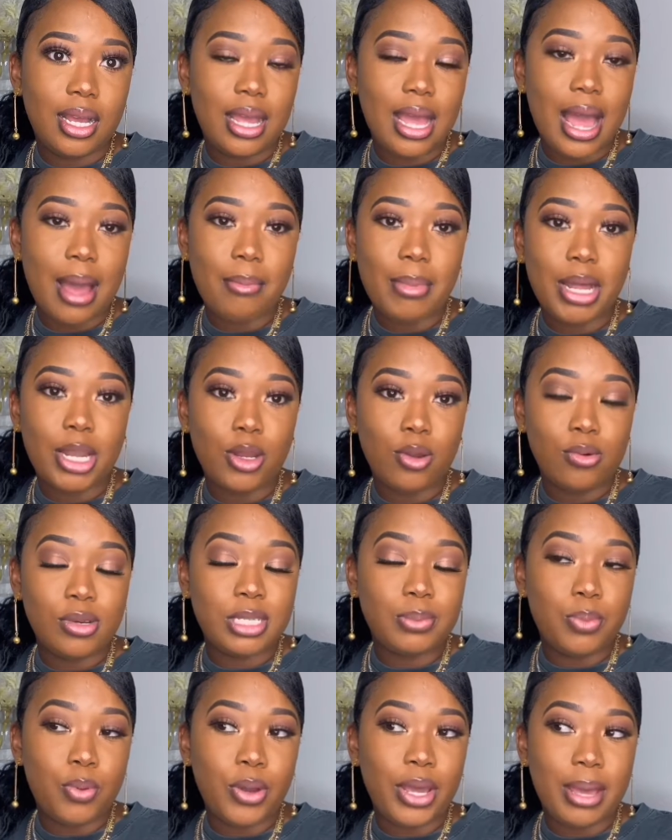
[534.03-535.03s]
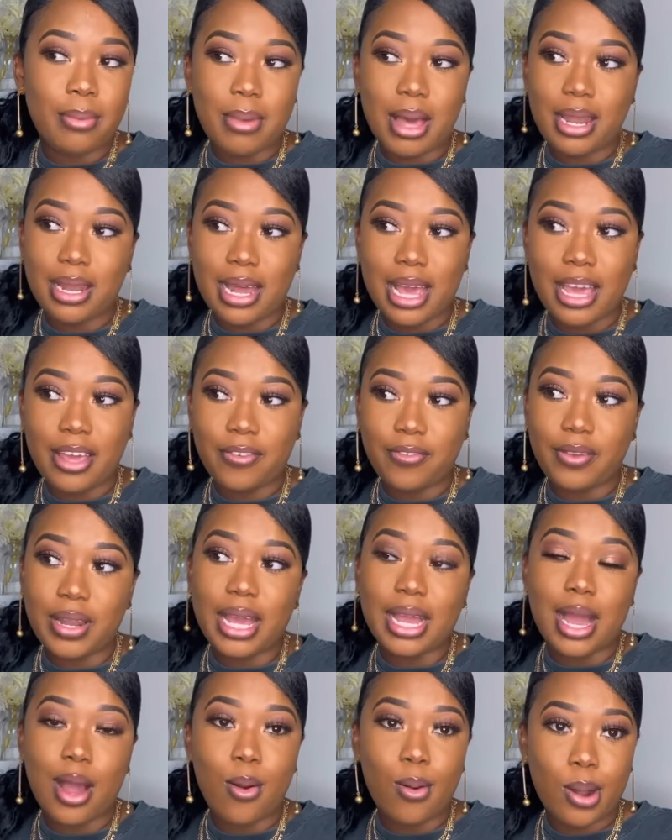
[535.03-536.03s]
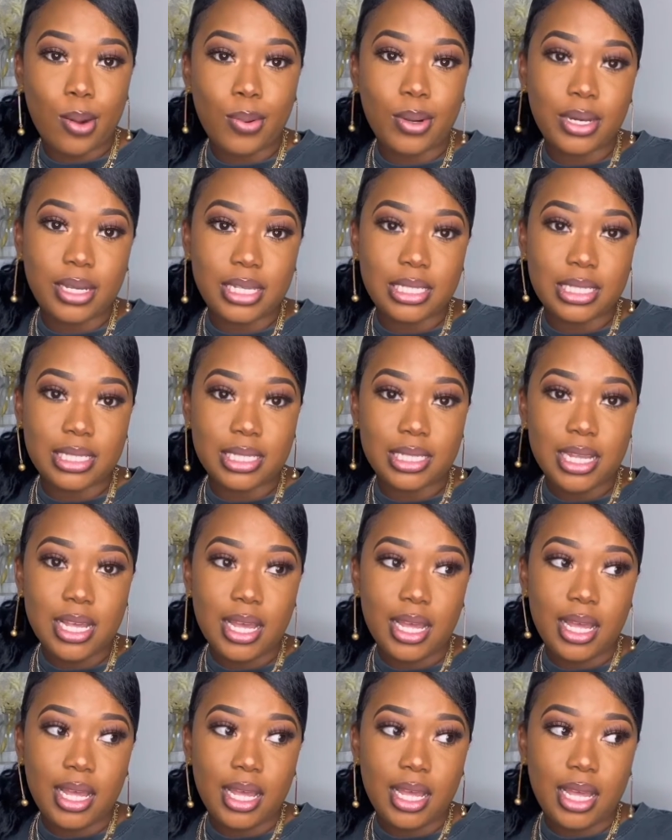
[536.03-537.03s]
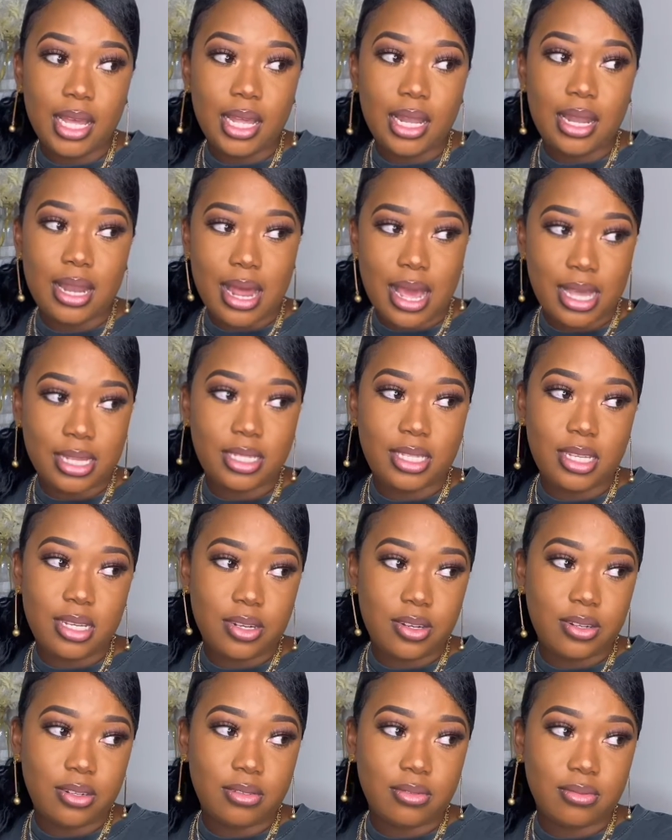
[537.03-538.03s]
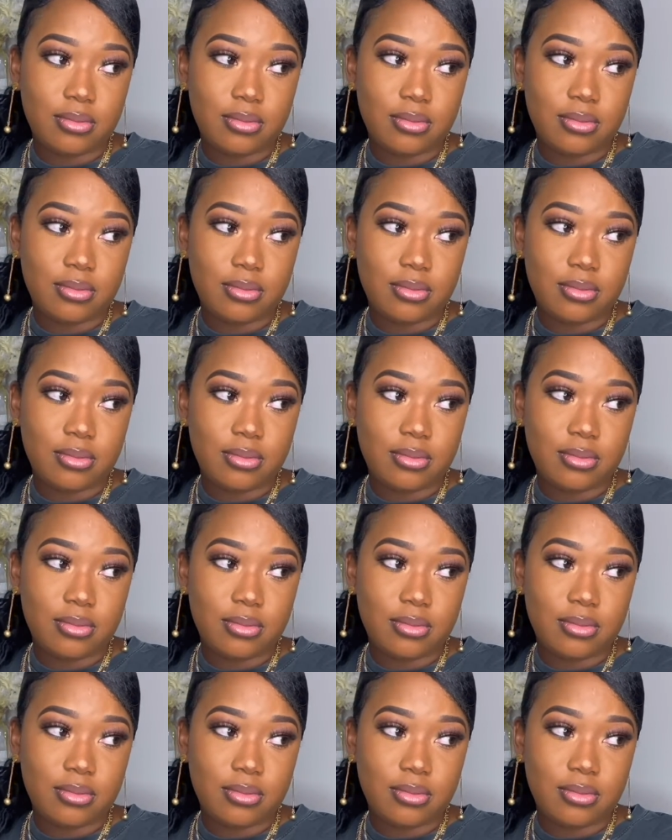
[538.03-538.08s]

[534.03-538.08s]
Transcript: at my lowest point in my life like how I was last year.